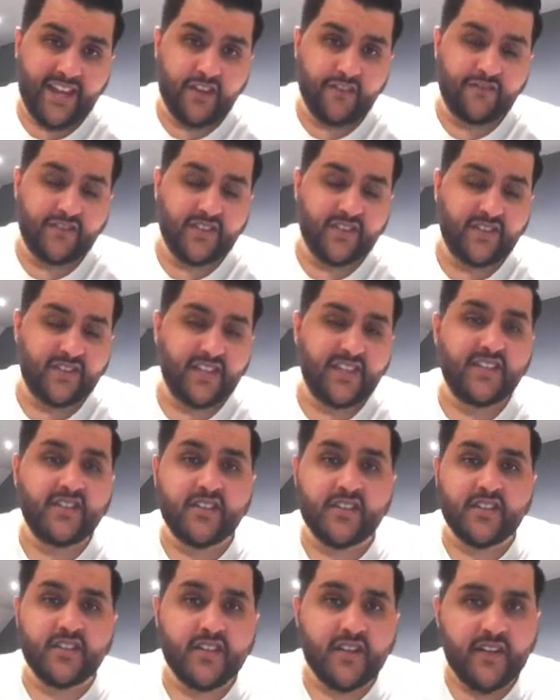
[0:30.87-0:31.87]
of the
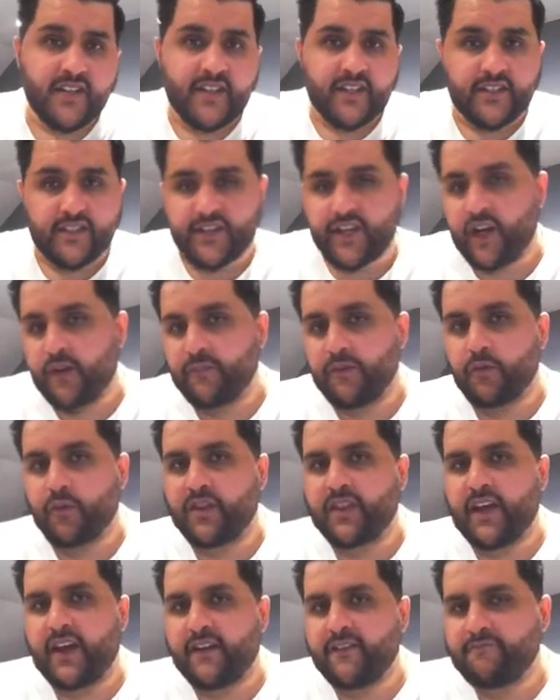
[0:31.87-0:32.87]
season to help me
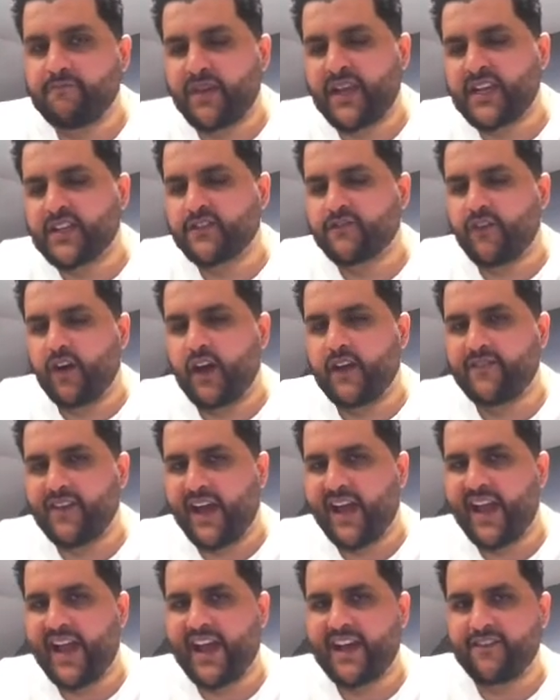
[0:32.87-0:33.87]
win that PS5
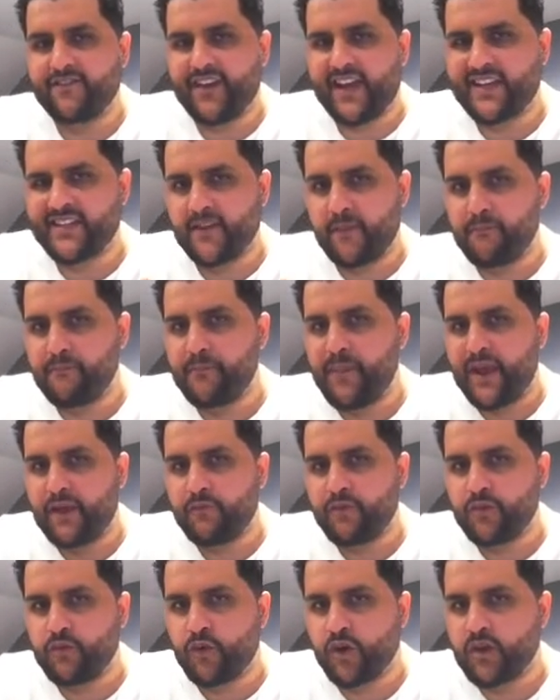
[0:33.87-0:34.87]
that I have as a bet
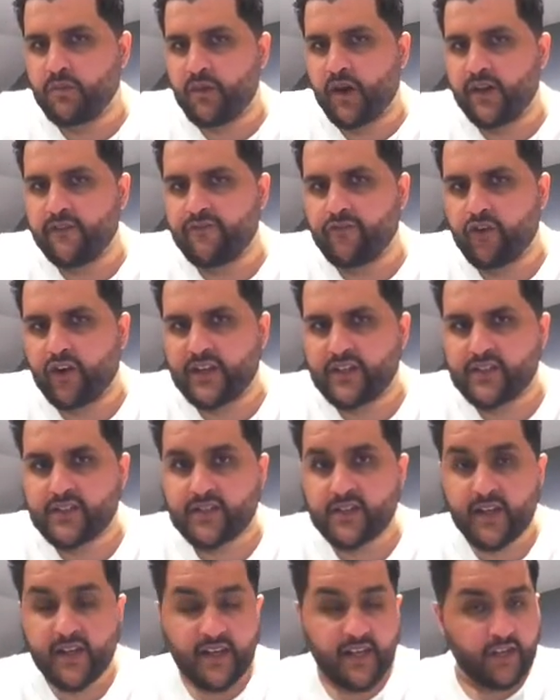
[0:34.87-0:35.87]
with one of my
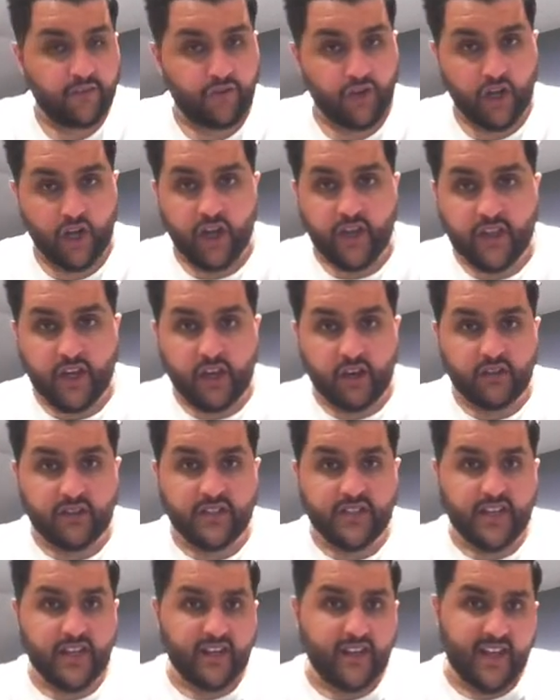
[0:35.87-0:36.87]
friends. If you like the
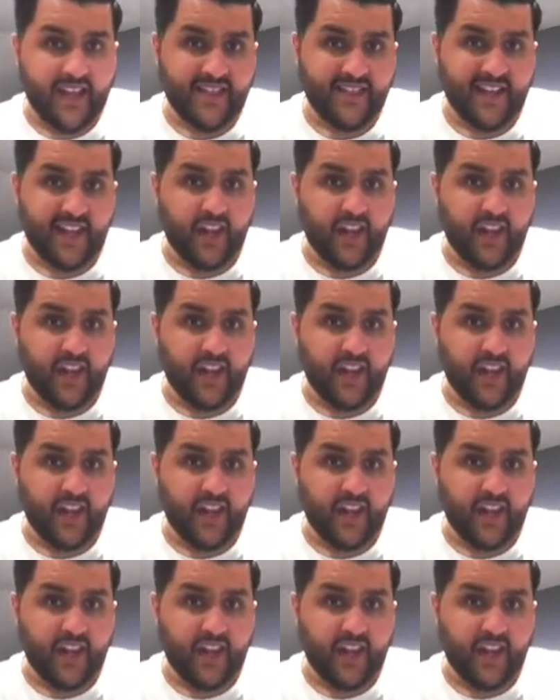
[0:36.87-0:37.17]
content, hit that